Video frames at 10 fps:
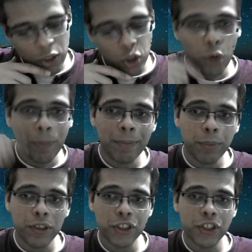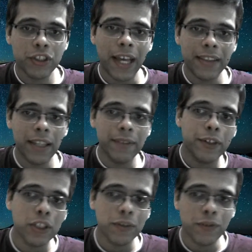Open positions, I think
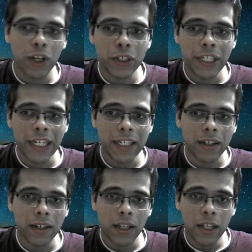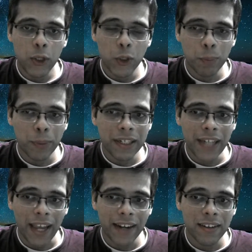first of all you need open
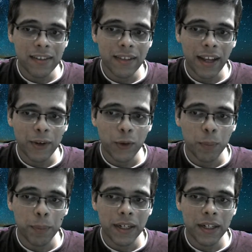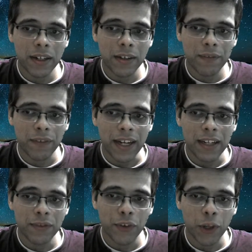diagonals and open
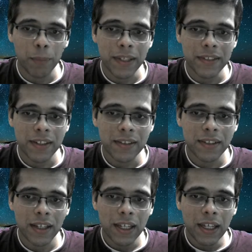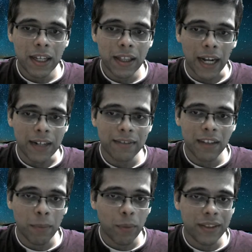files for your pieces. That is the
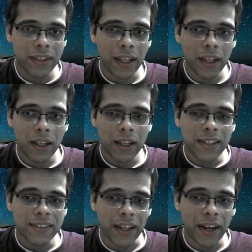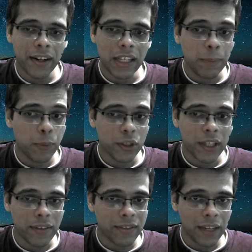number one thing. Second, keep your
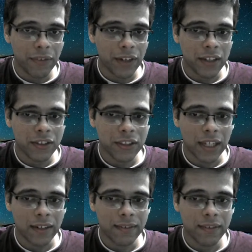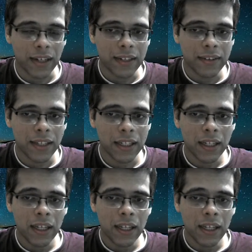king safe, Raj. That is the second thing.